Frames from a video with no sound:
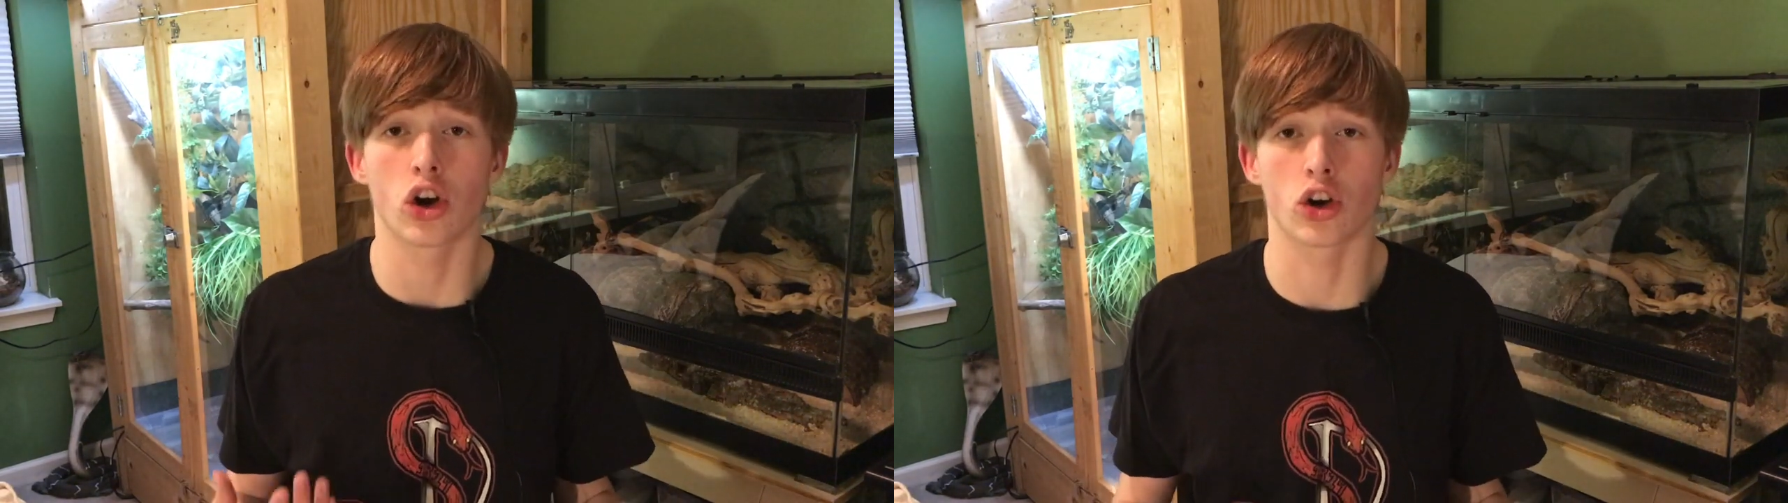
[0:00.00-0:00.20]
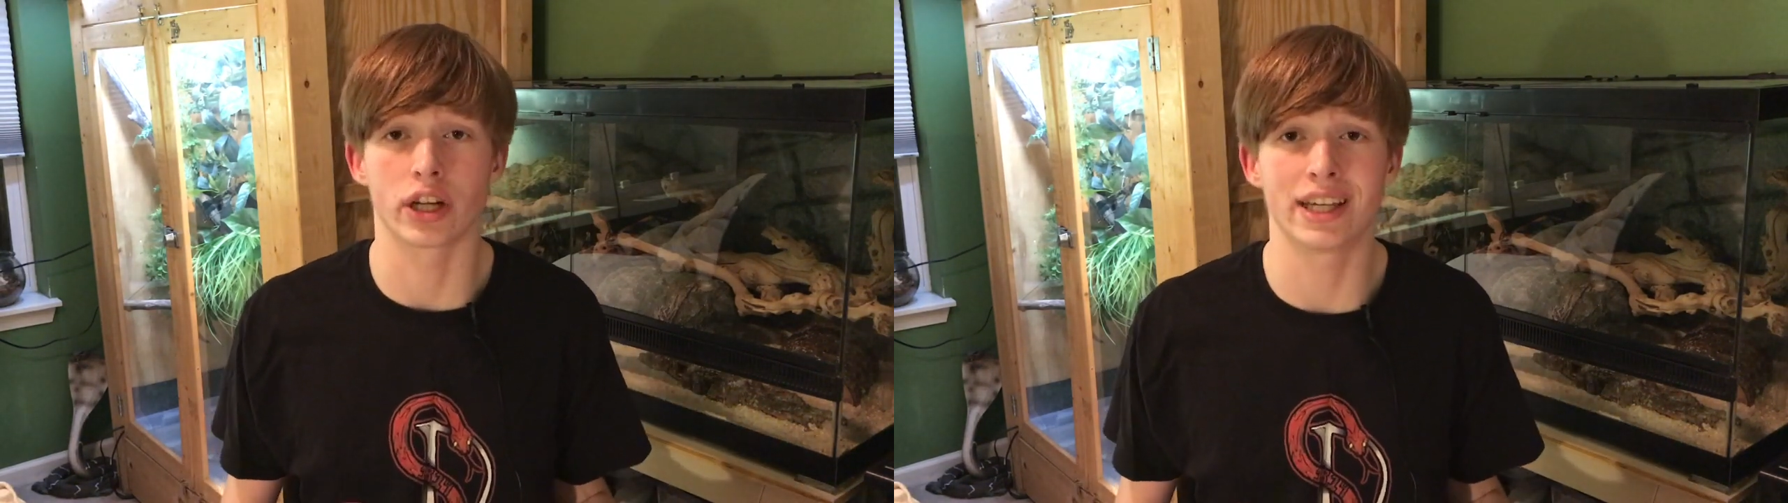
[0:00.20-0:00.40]

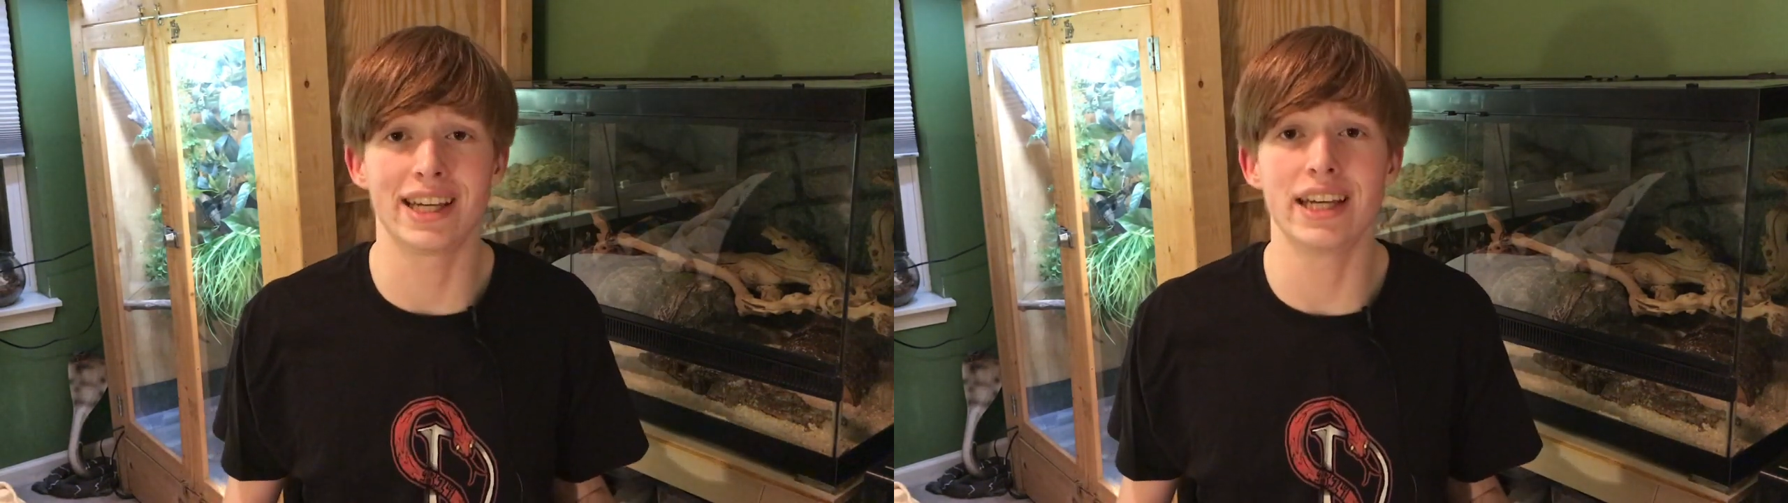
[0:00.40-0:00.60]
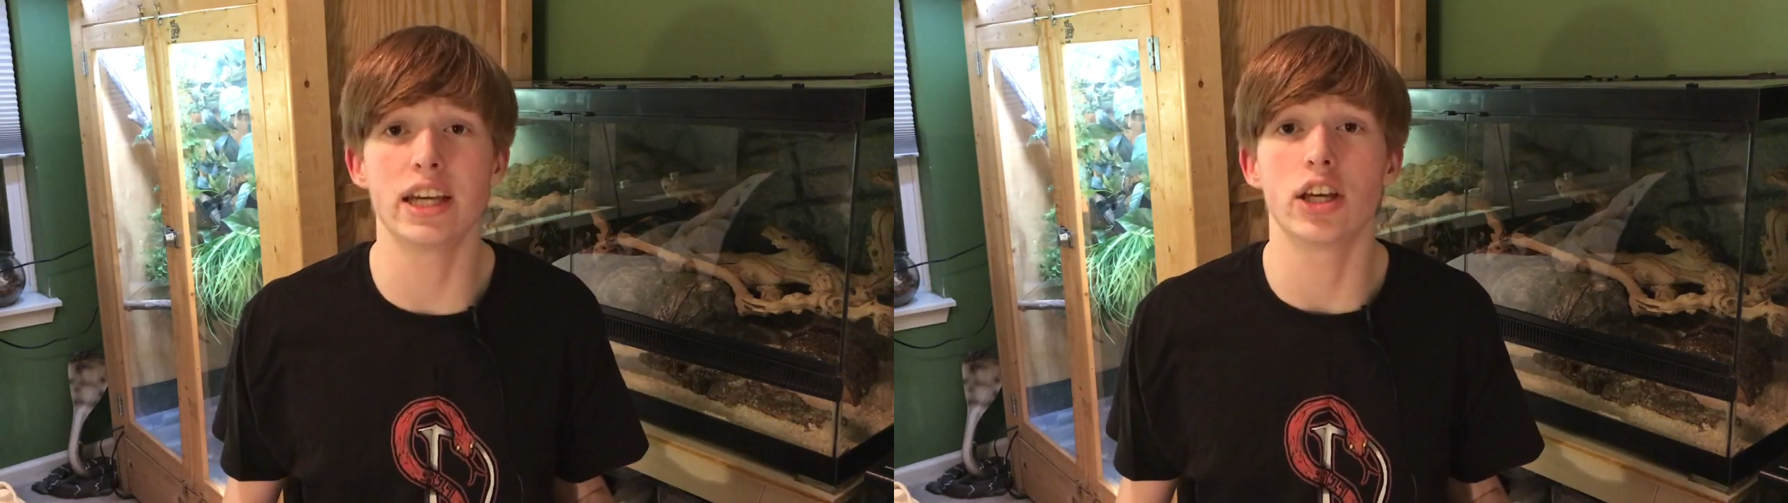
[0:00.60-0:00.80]
her
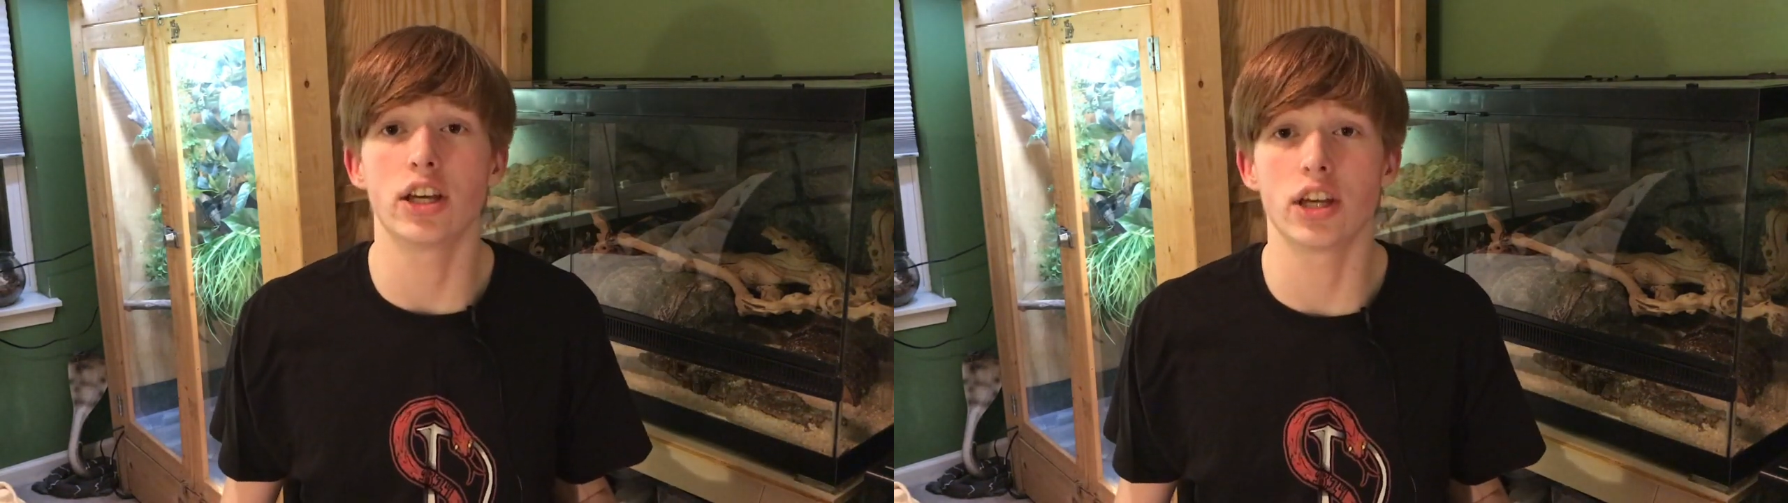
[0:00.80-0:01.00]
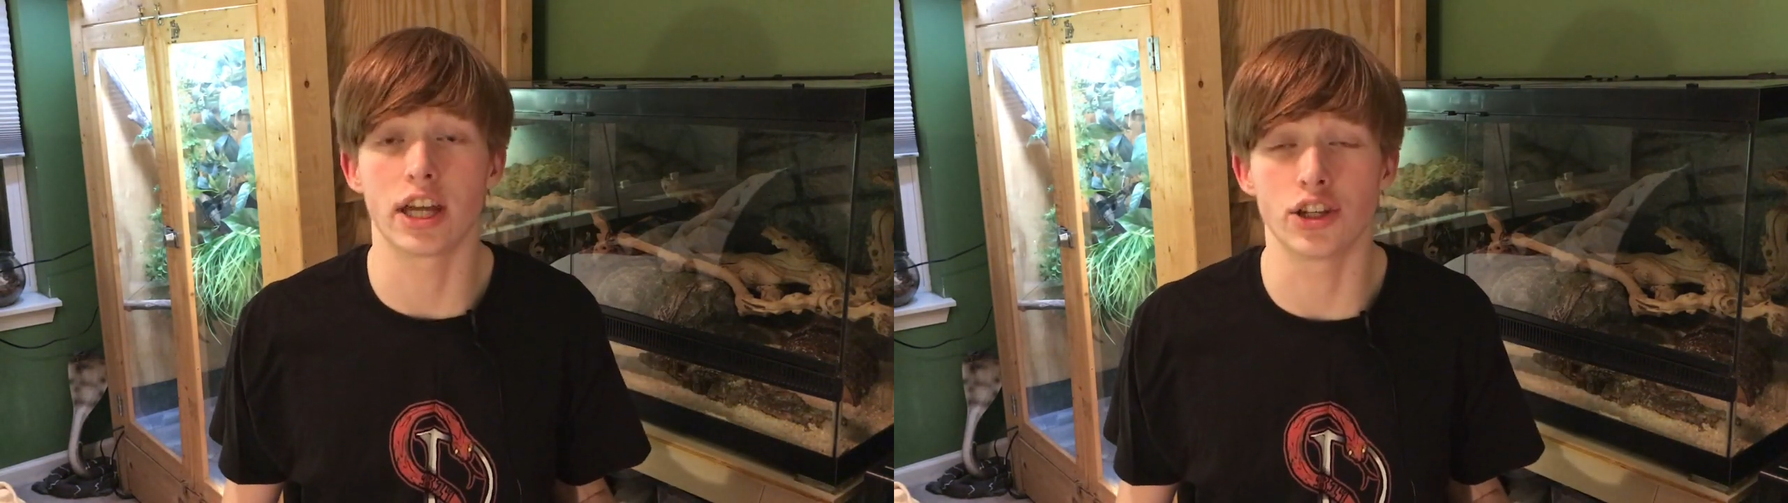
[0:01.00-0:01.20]
heat
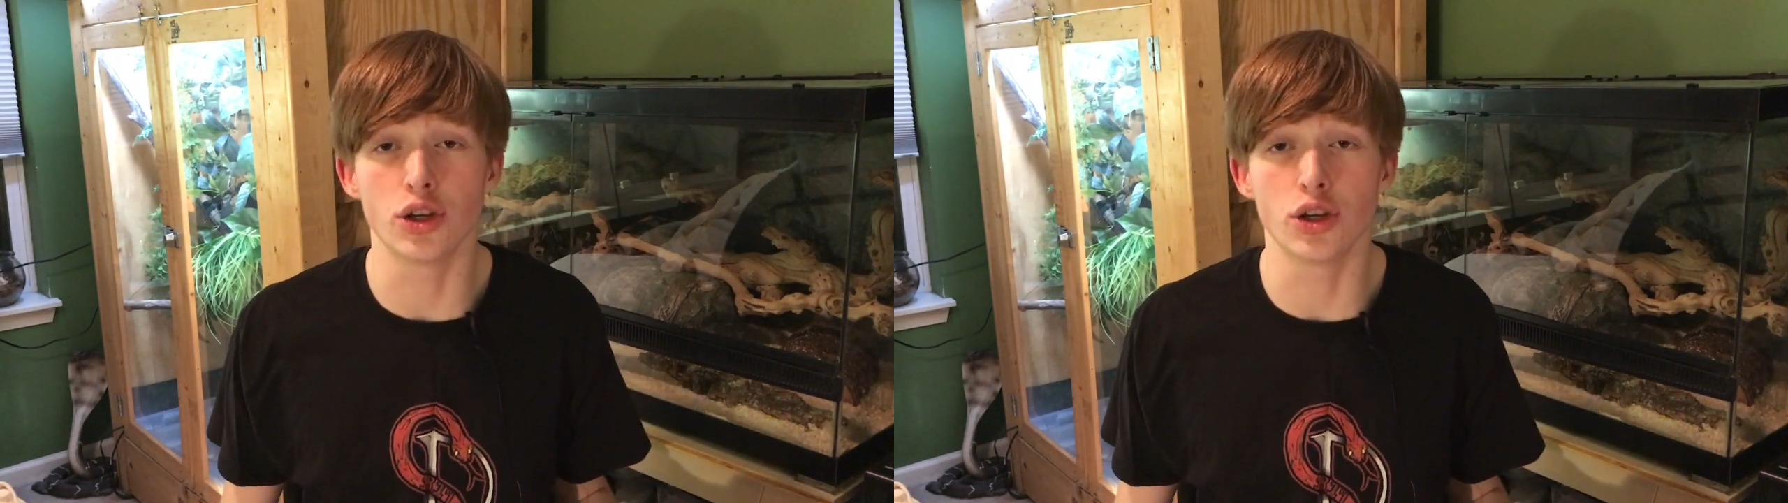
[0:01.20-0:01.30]
and